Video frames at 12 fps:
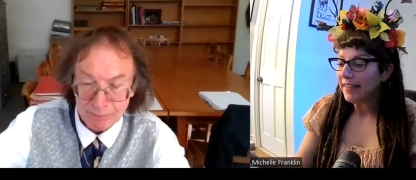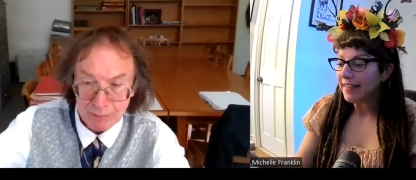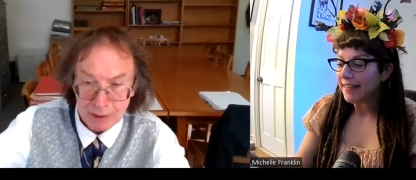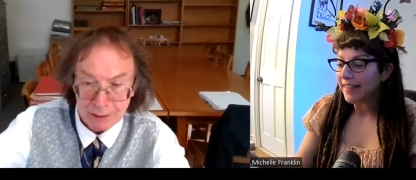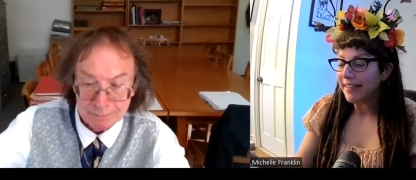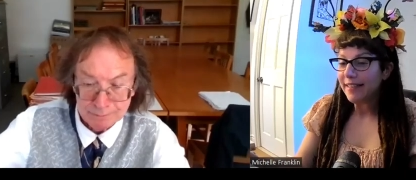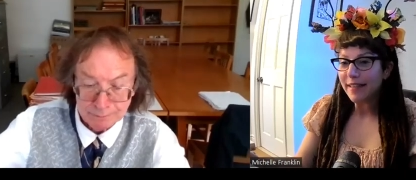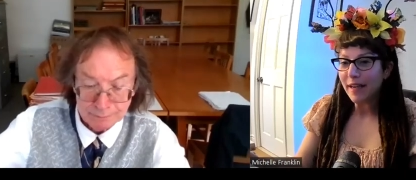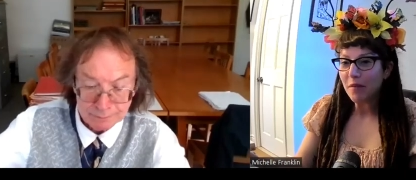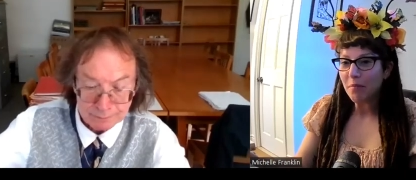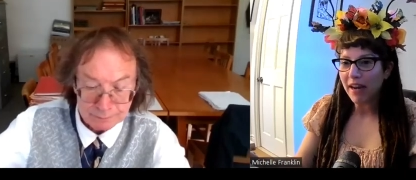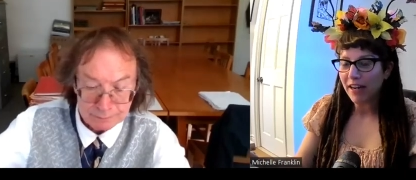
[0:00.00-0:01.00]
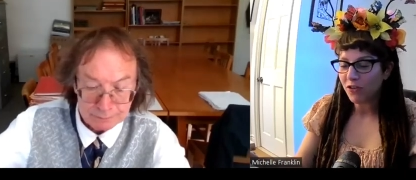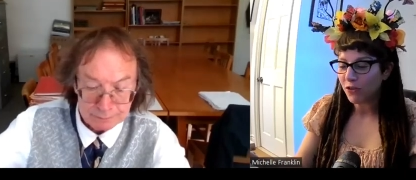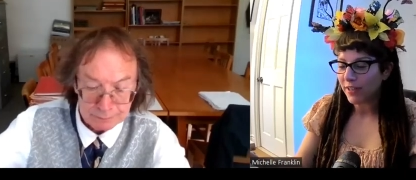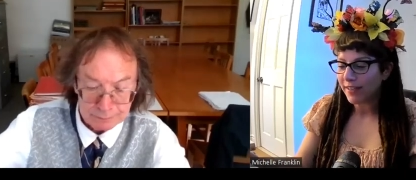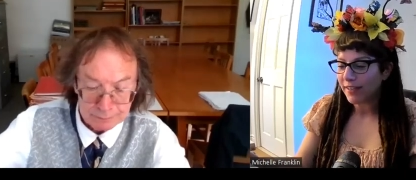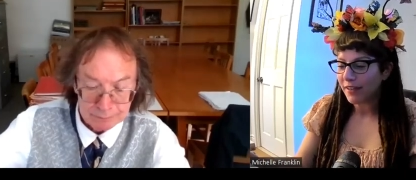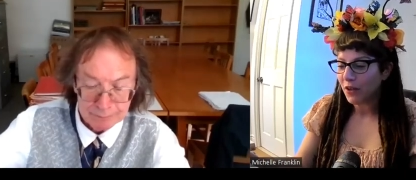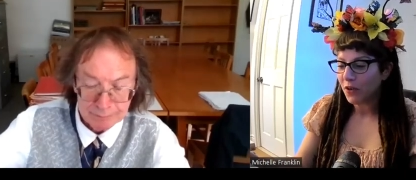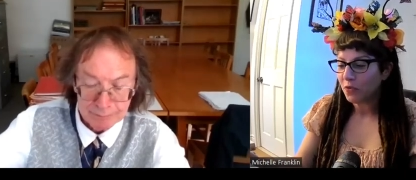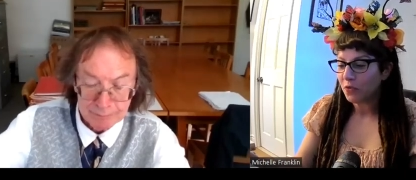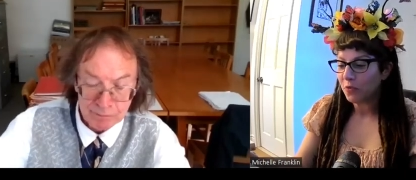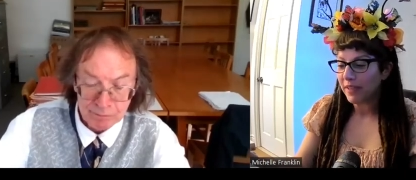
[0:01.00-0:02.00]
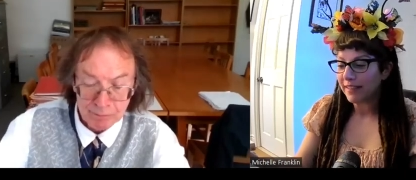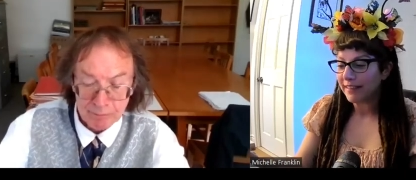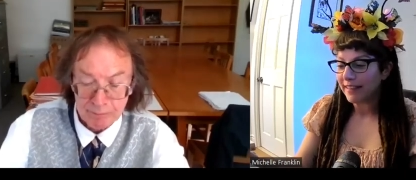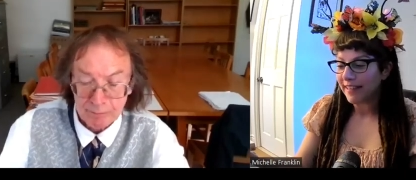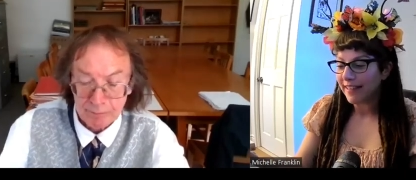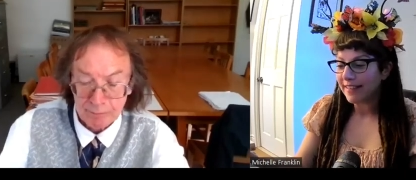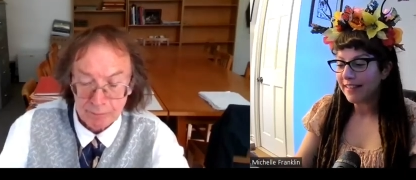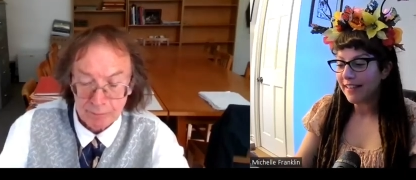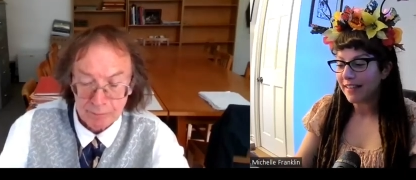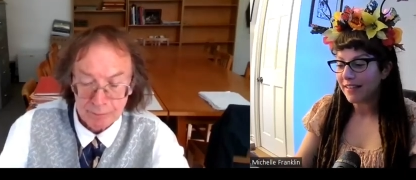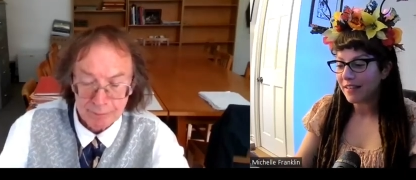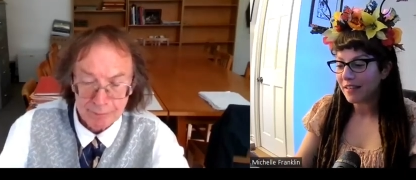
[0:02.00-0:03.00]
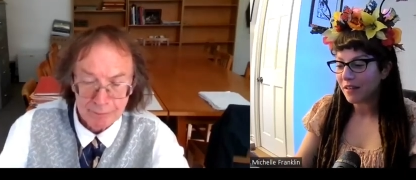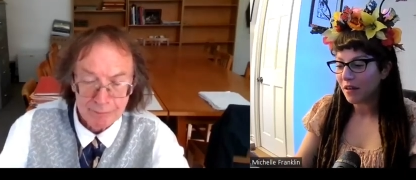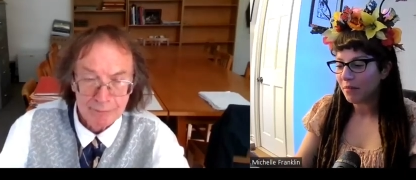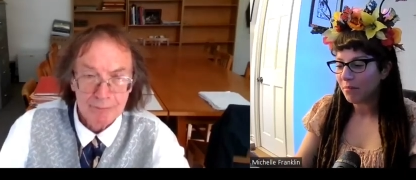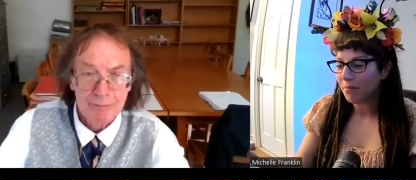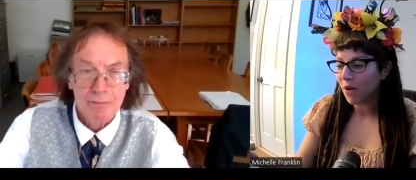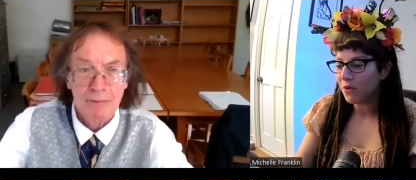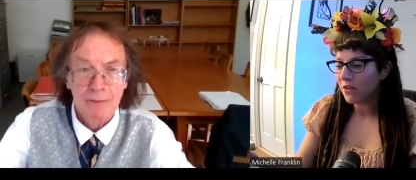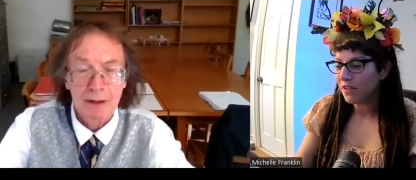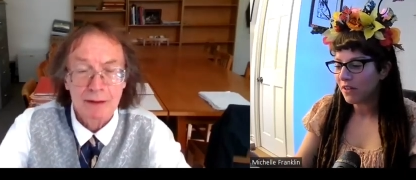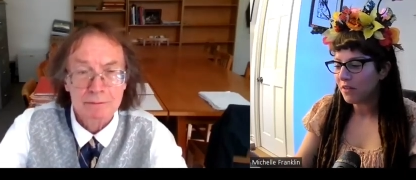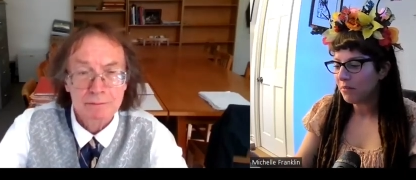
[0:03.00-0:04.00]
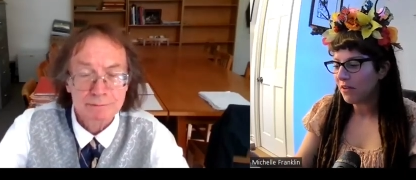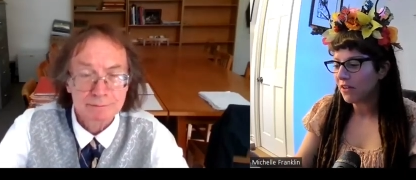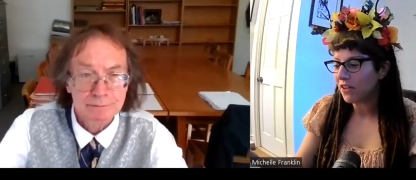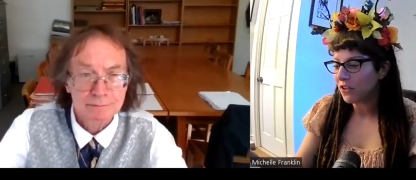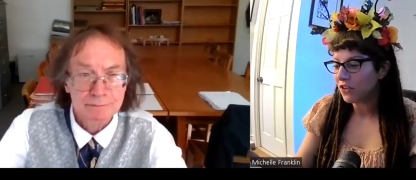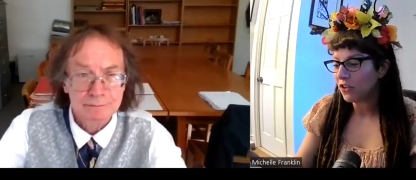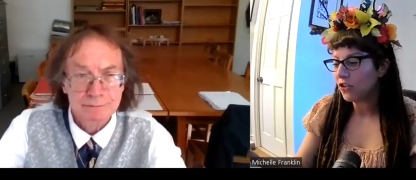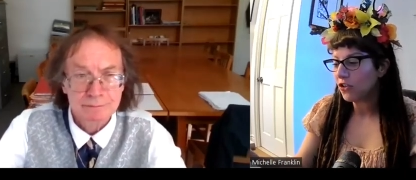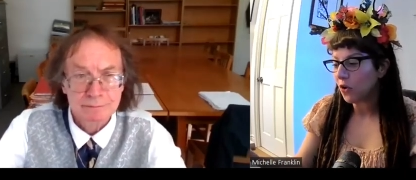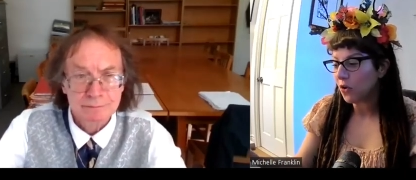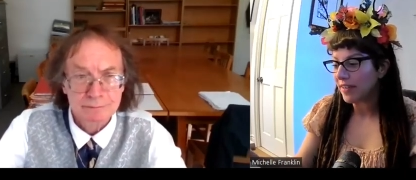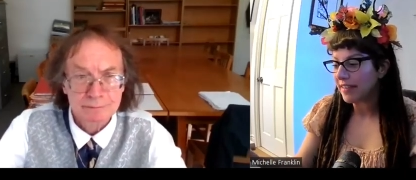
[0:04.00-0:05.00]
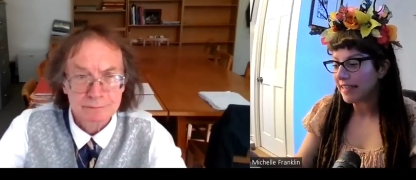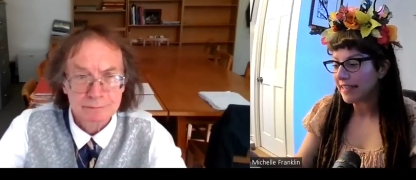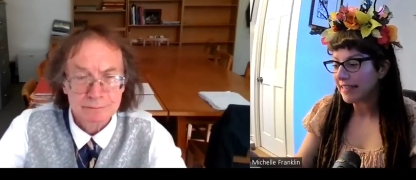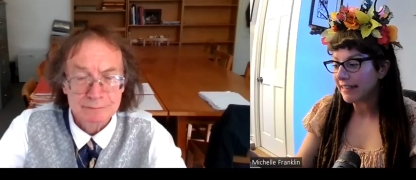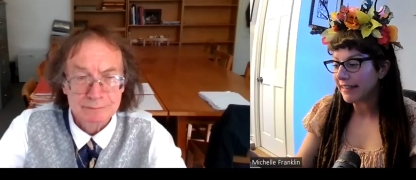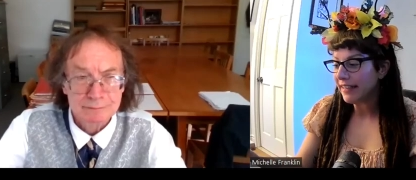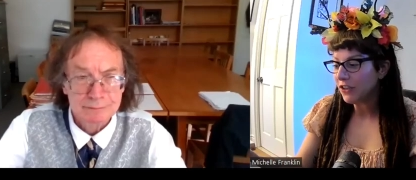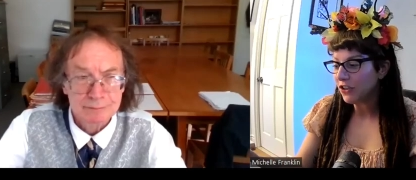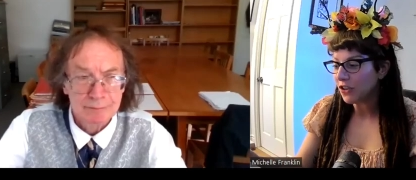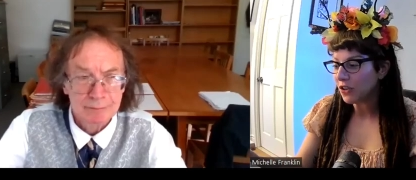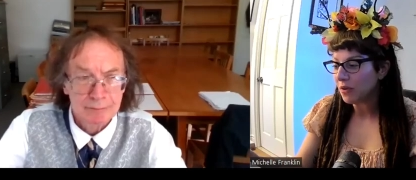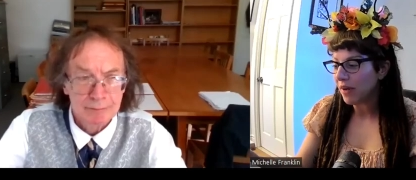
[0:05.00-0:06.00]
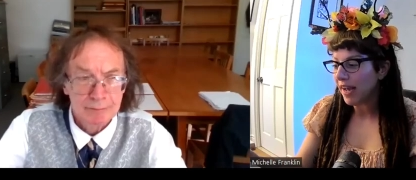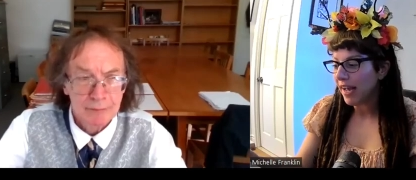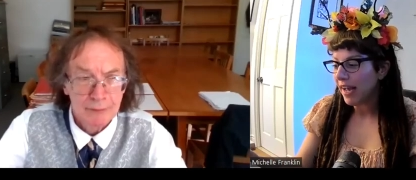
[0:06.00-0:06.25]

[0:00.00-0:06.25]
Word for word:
Speaker 1: Did St. Patrick really exist. Most of the miracles and stories he's linked to